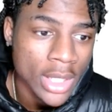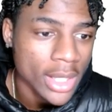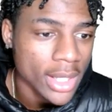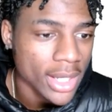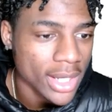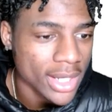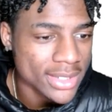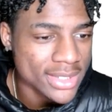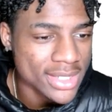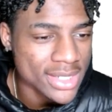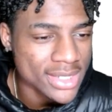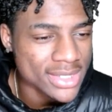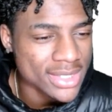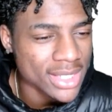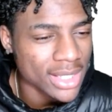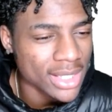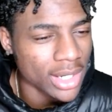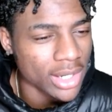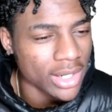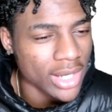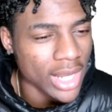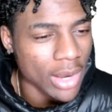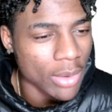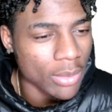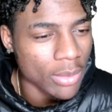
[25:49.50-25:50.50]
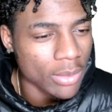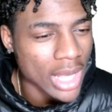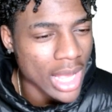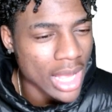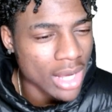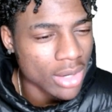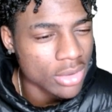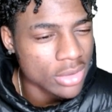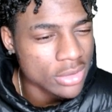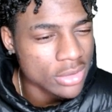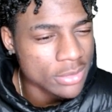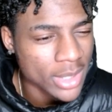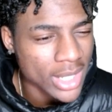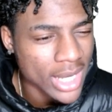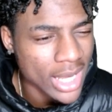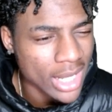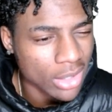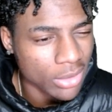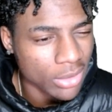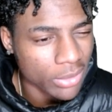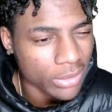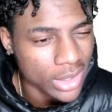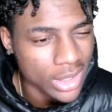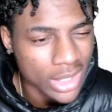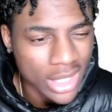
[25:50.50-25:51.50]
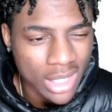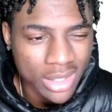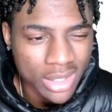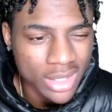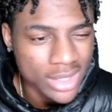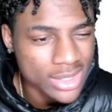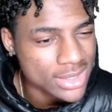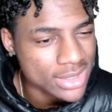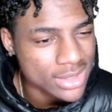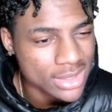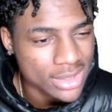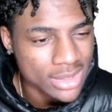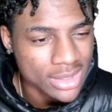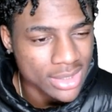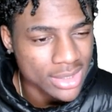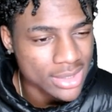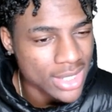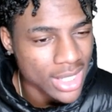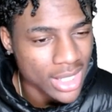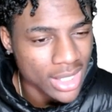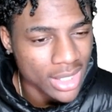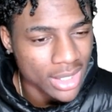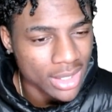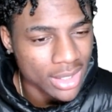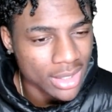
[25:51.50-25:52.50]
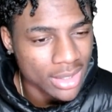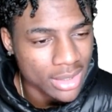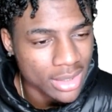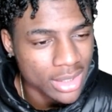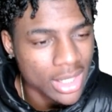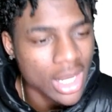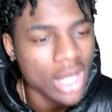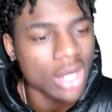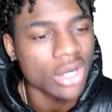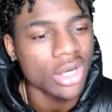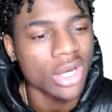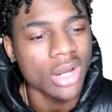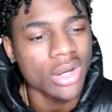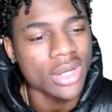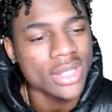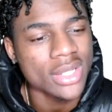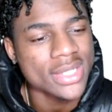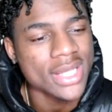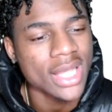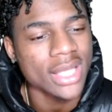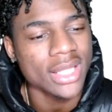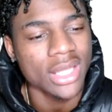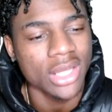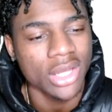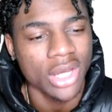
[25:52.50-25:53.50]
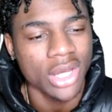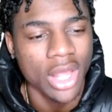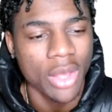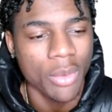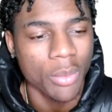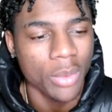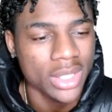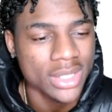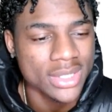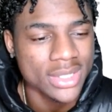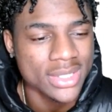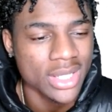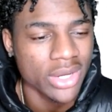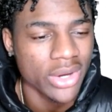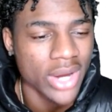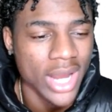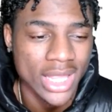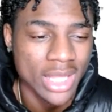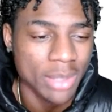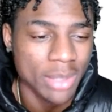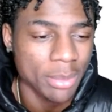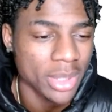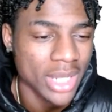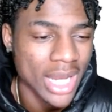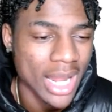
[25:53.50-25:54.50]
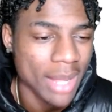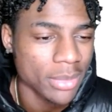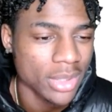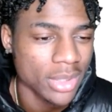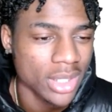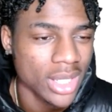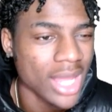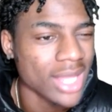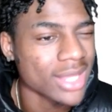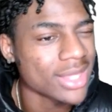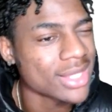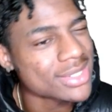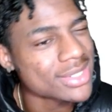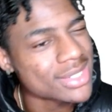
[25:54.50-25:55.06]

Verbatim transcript: is this the year they Kyle Kuzma got a ring? No, this this ain't. No, no, no. This ain't the year they won. This the year after. But I'm ain't this